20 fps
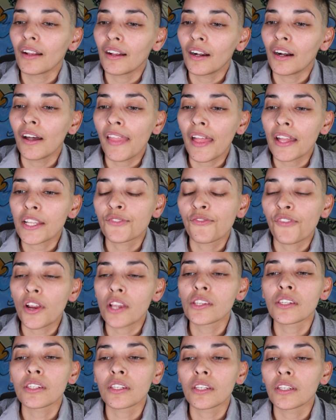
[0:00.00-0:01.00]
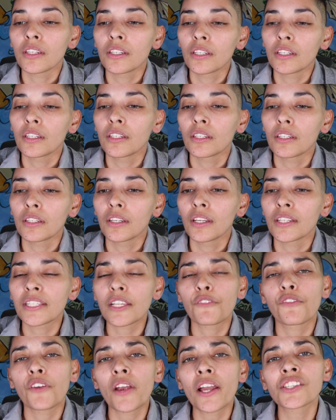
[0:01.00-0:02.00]
Oh, that's Freshie. Is
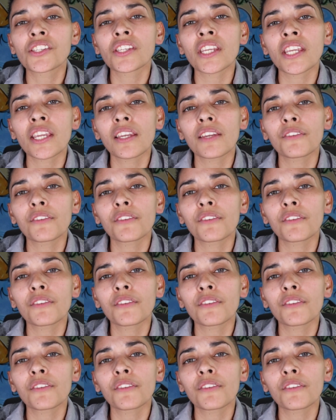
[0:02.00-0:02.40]
it Freshie?